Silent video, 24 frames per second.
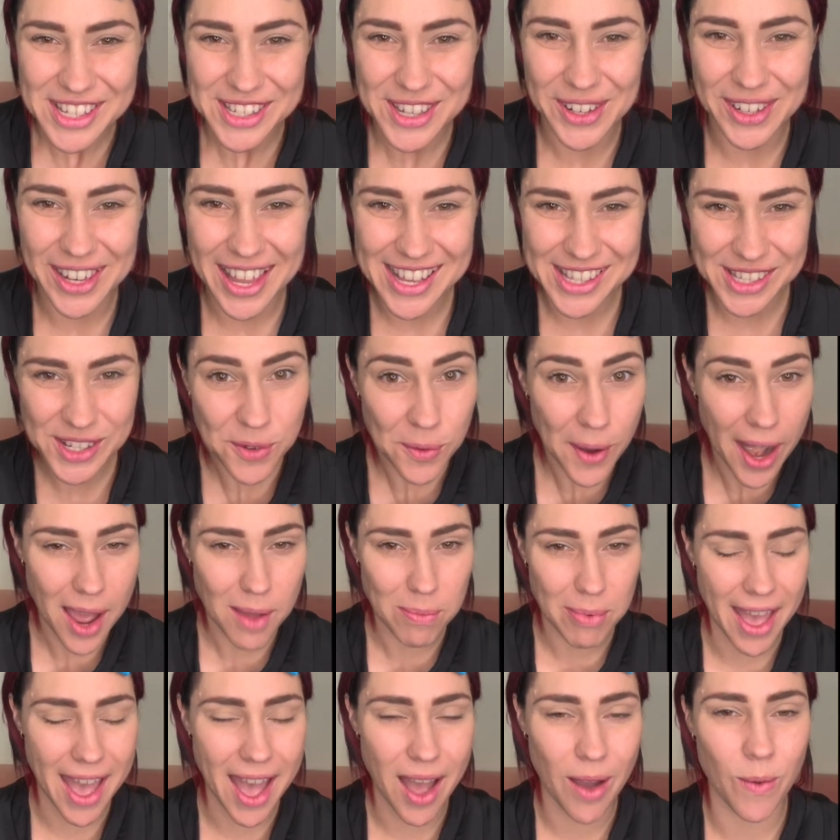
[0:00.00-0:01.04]
So let's
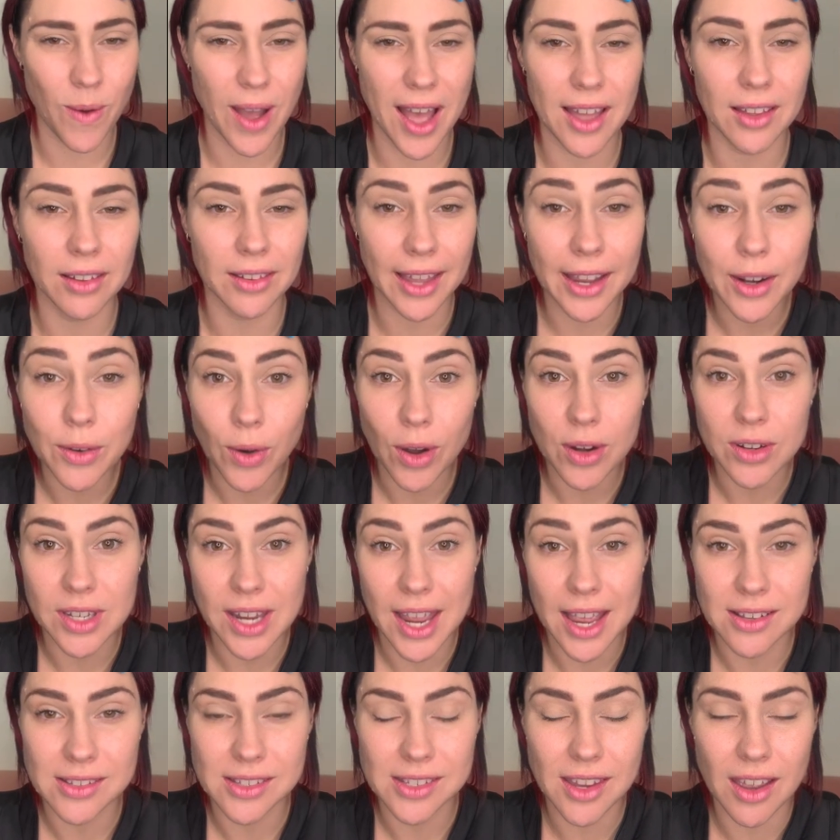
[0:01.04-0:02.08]
grab our Allegro
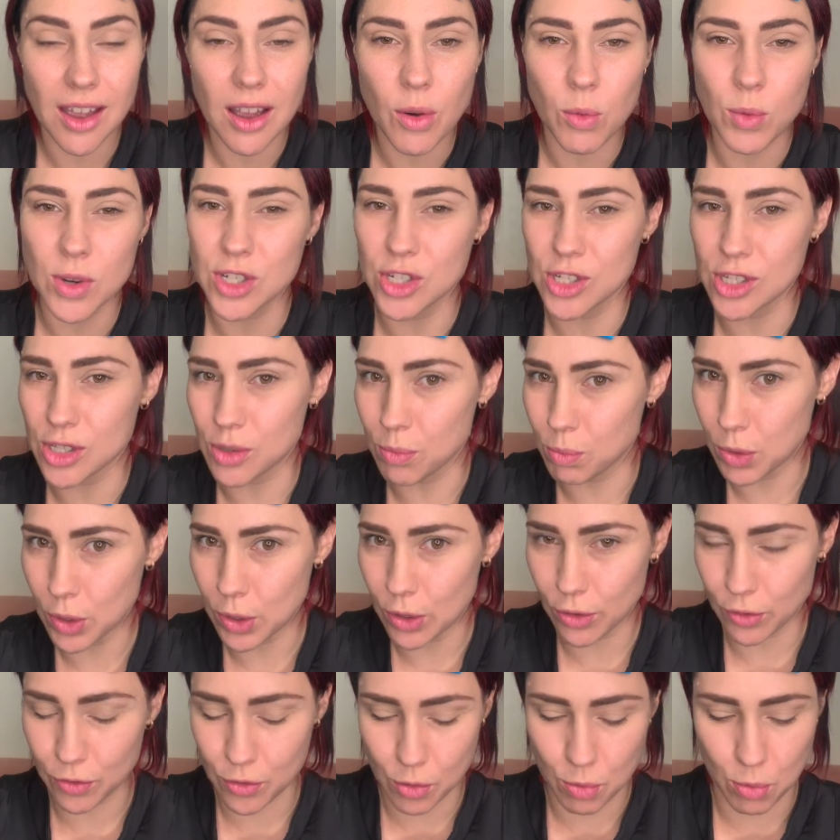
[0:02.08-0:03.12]
Dancer, which is a
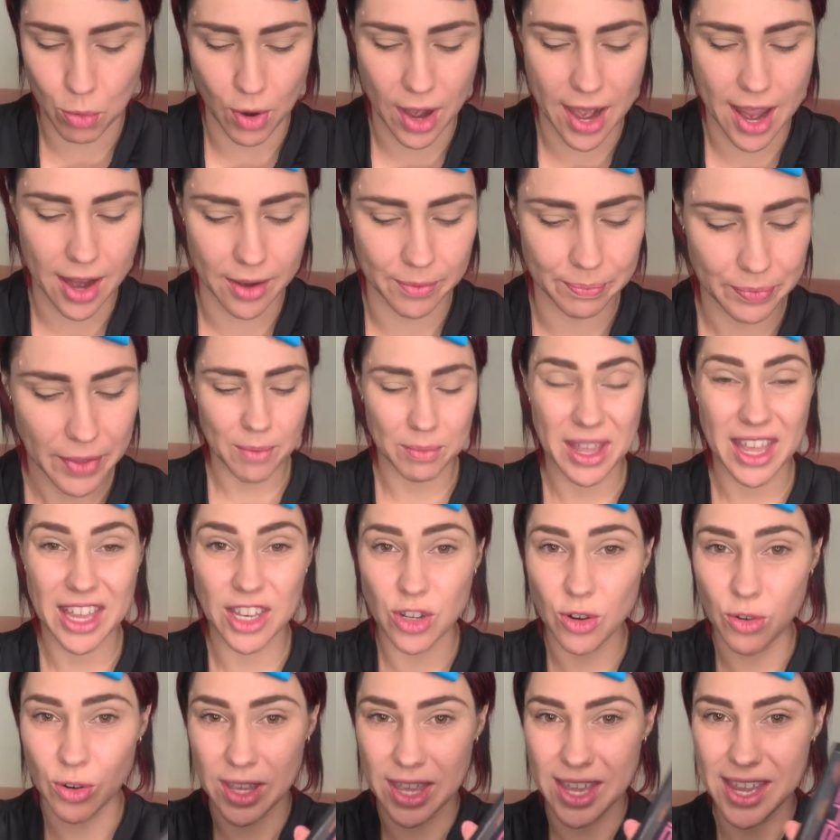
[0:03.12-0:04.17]
beautiful brown.
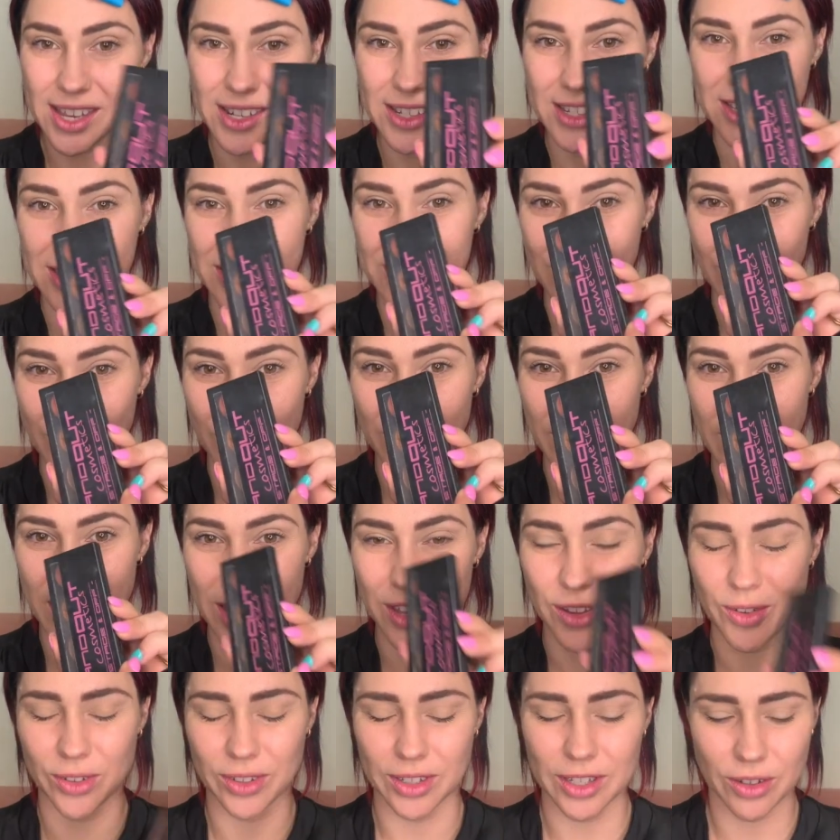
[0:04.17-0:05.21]
In your kit, so you'll
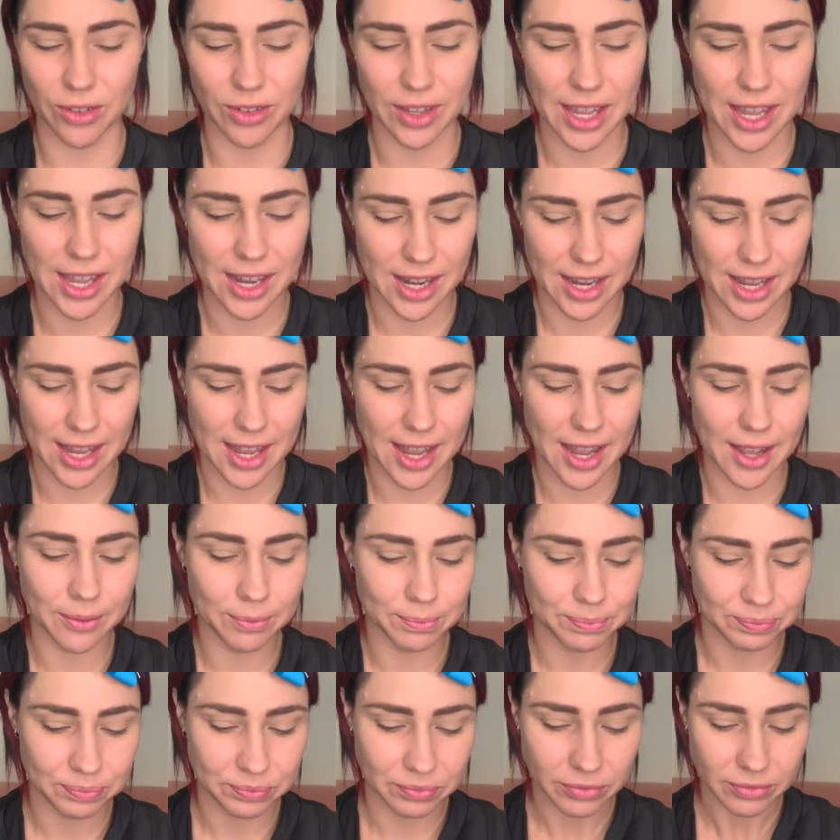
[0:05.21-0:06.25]
get your little kit here.
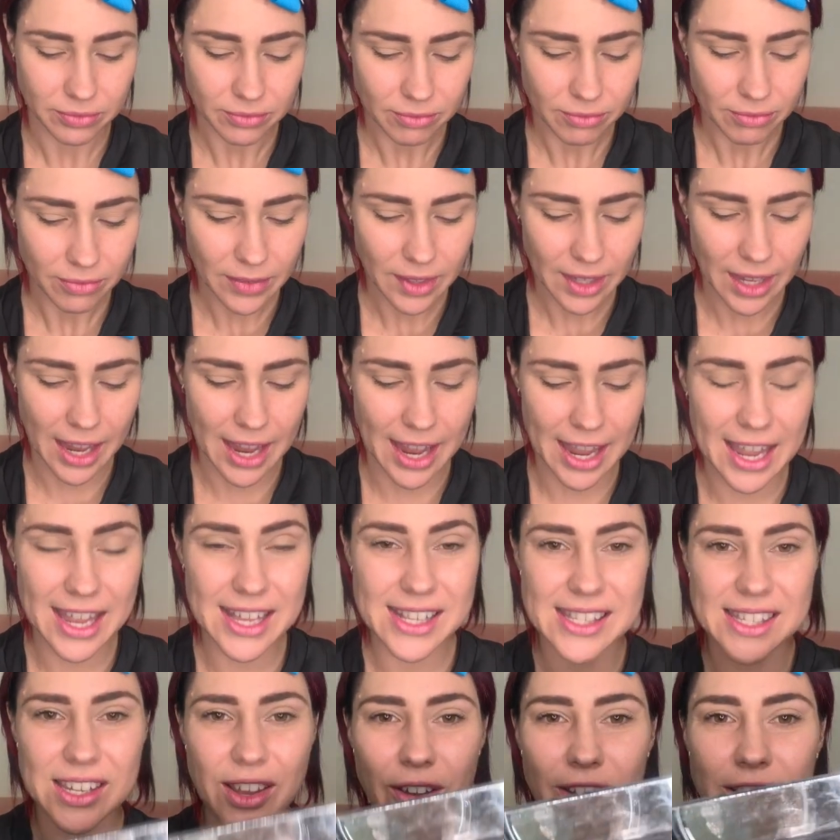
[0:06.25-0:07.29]

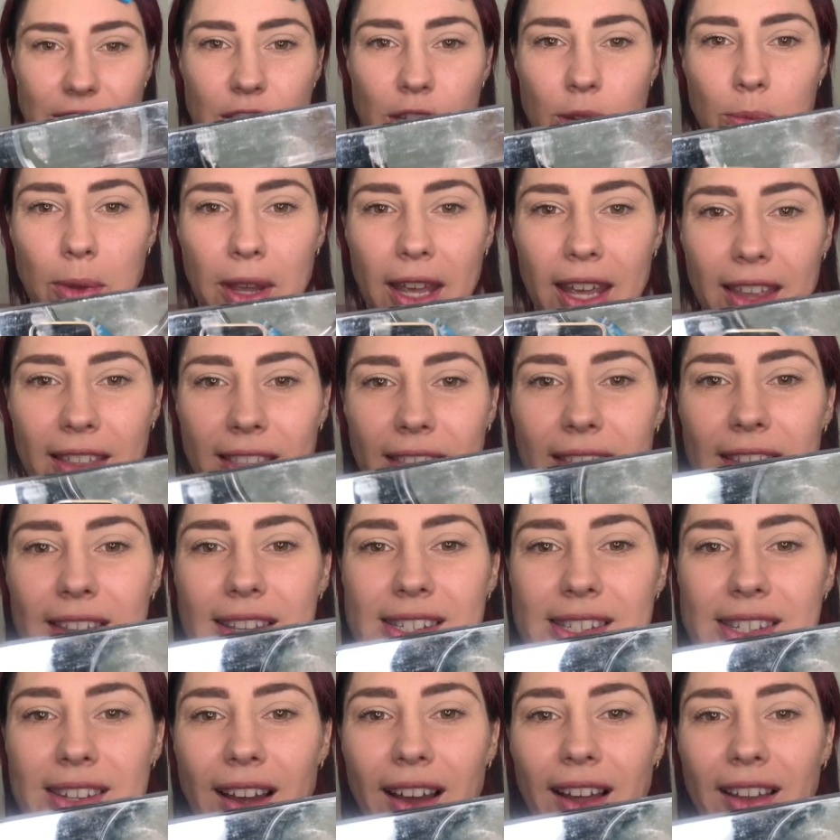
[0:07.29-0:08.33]
It's going to be
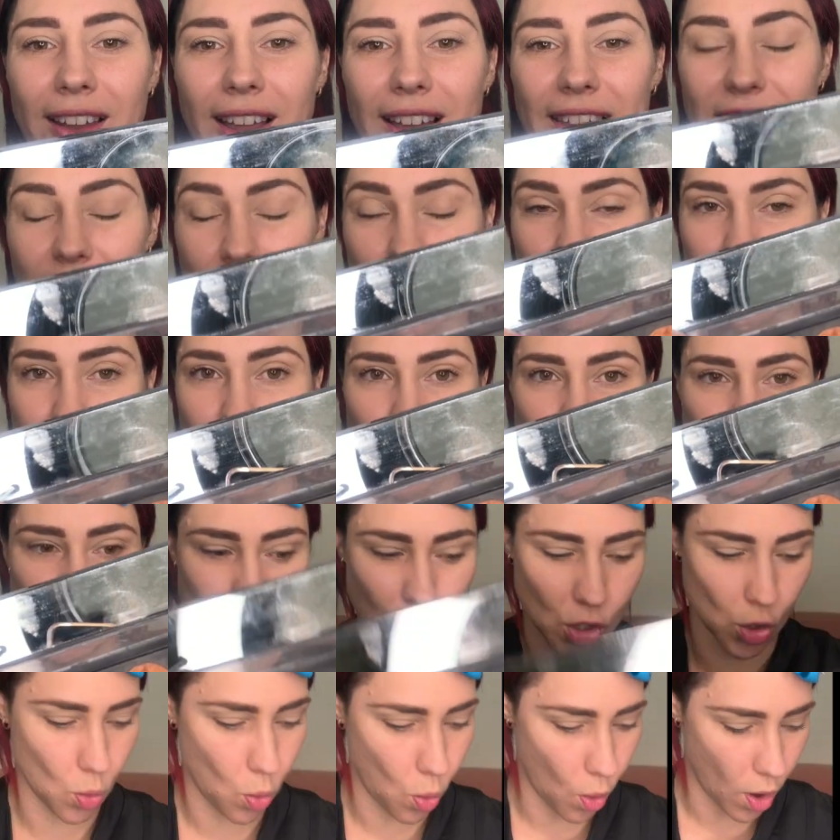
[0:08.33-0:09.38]
this color that I've
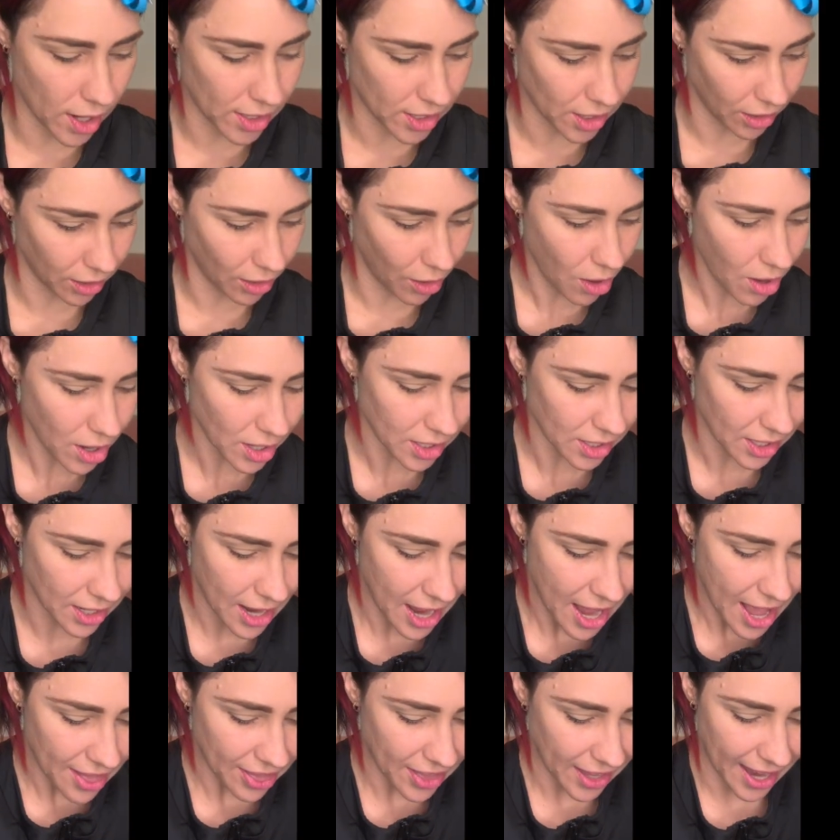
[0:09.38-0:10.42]
used quite a lot,
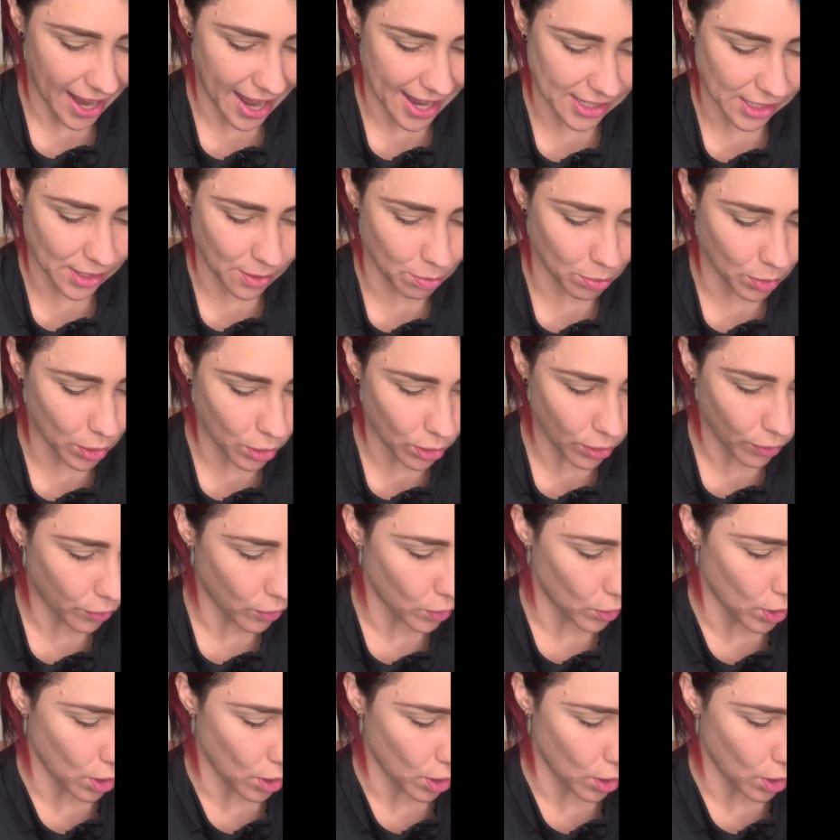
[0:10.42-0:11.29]
that has a beautiful